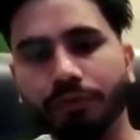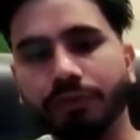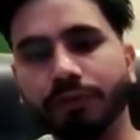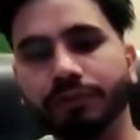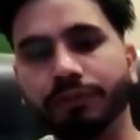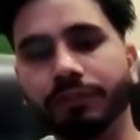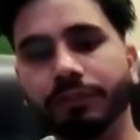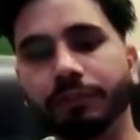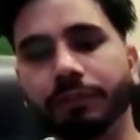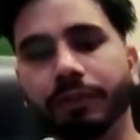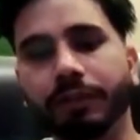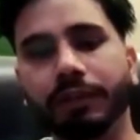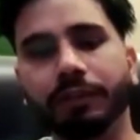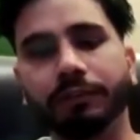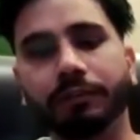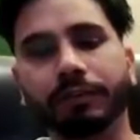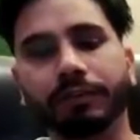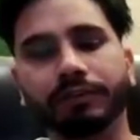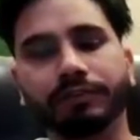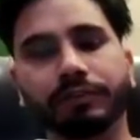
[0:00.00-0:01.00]
this is
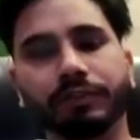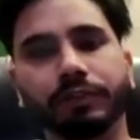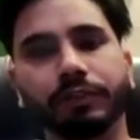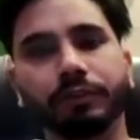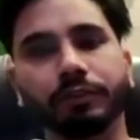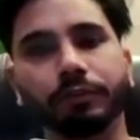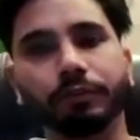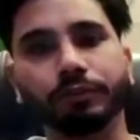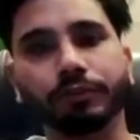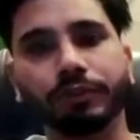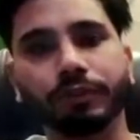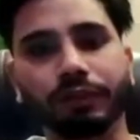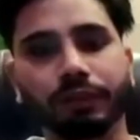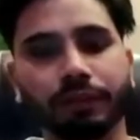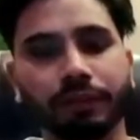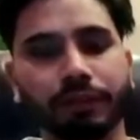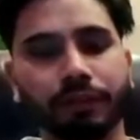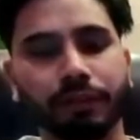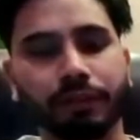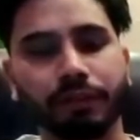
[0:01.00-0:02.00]
my personal computer.
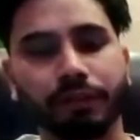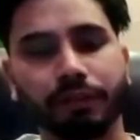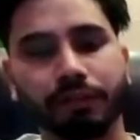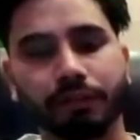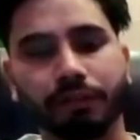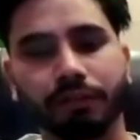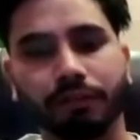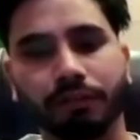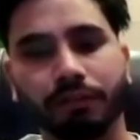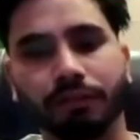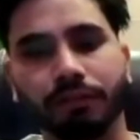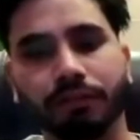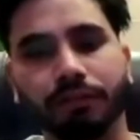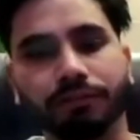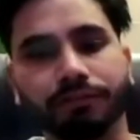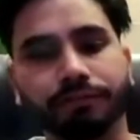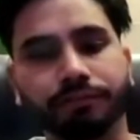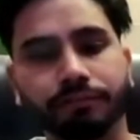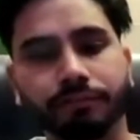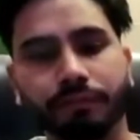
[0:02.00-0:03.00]

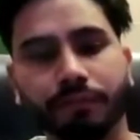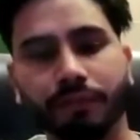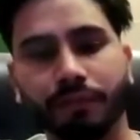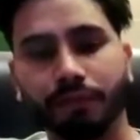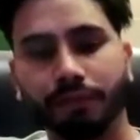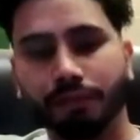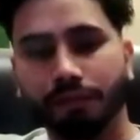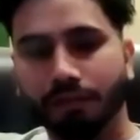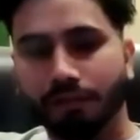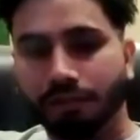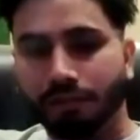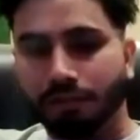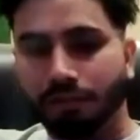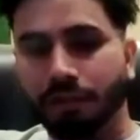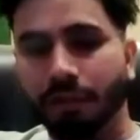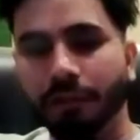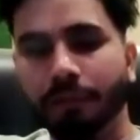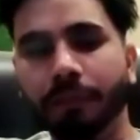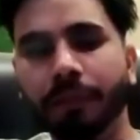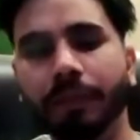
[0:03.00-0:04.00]

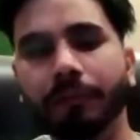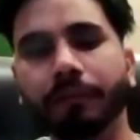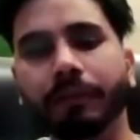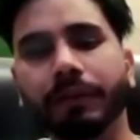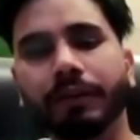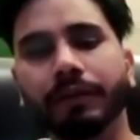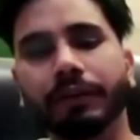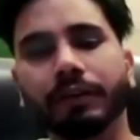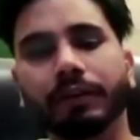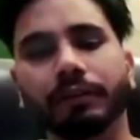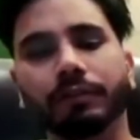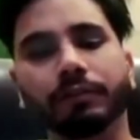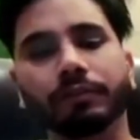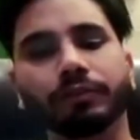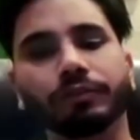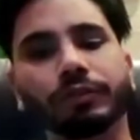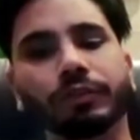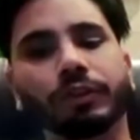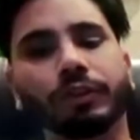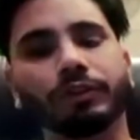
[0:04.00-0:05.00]
I play my
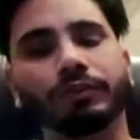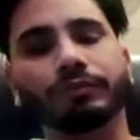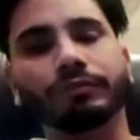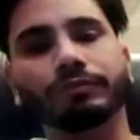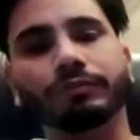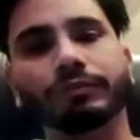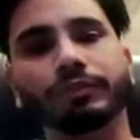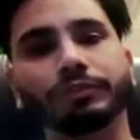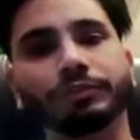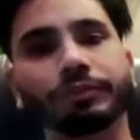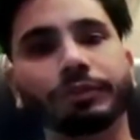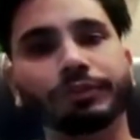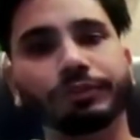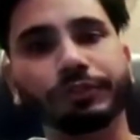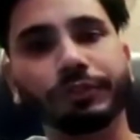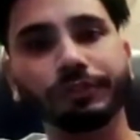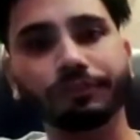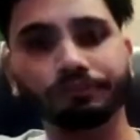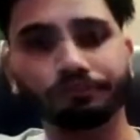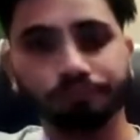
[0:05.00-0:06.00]
music on this
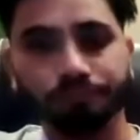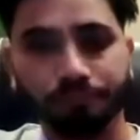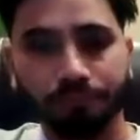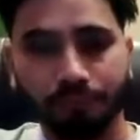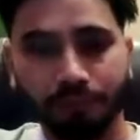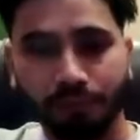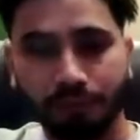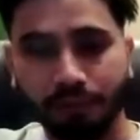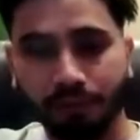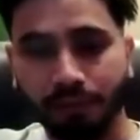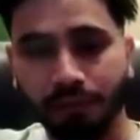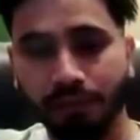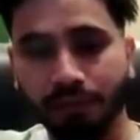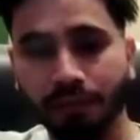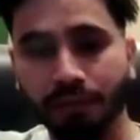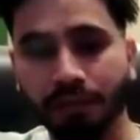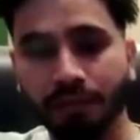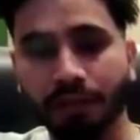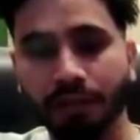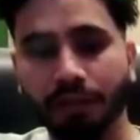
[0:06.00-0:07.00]
PC.
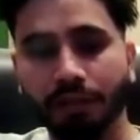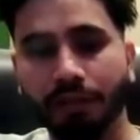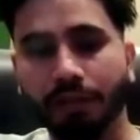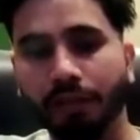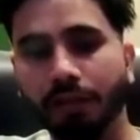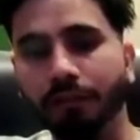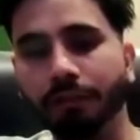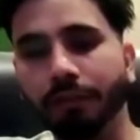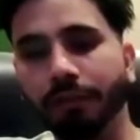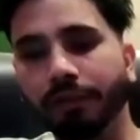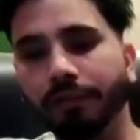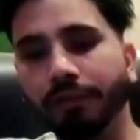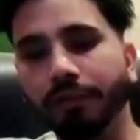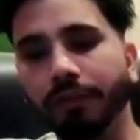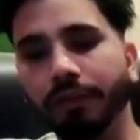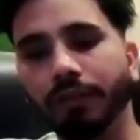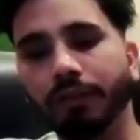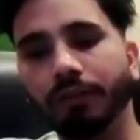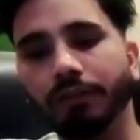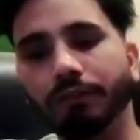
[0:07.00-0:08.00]
I make
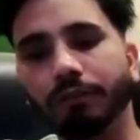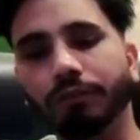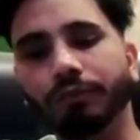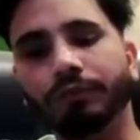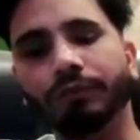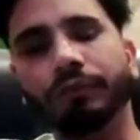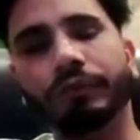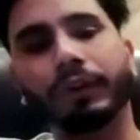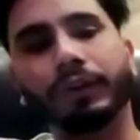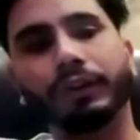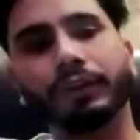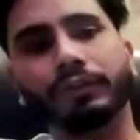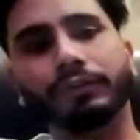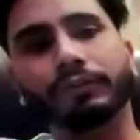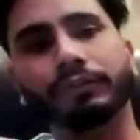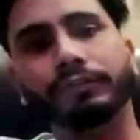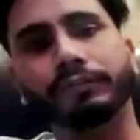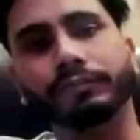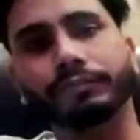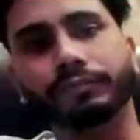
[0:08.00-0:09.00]
well music file
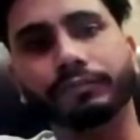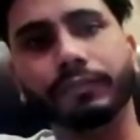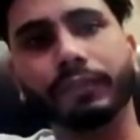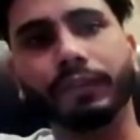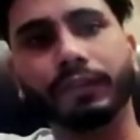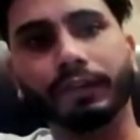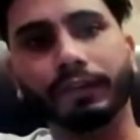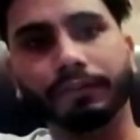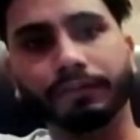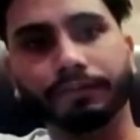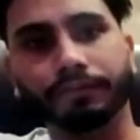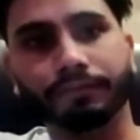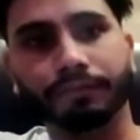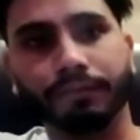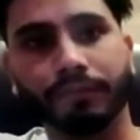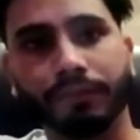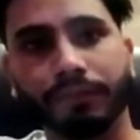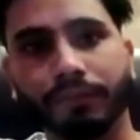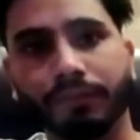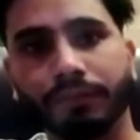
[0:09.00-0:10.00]
on the
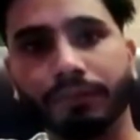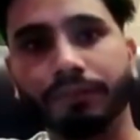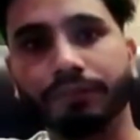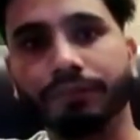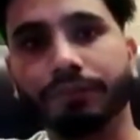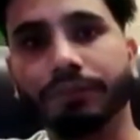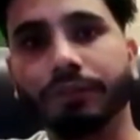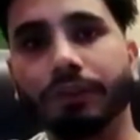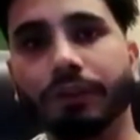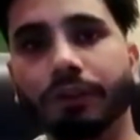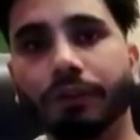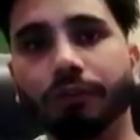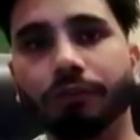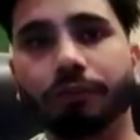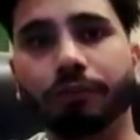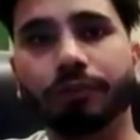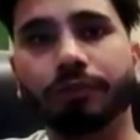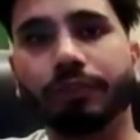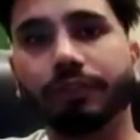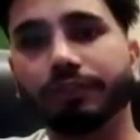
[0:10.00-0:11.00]
this is all
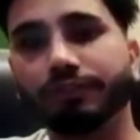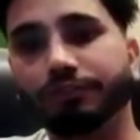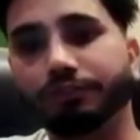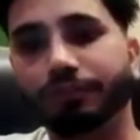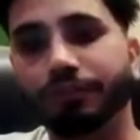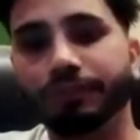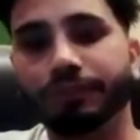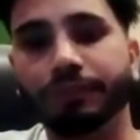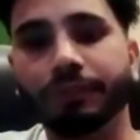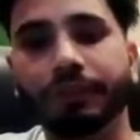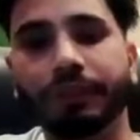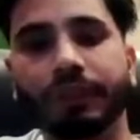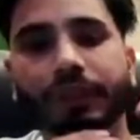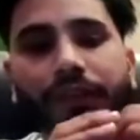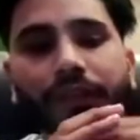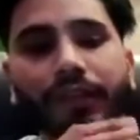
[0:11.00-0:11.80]
project is PC.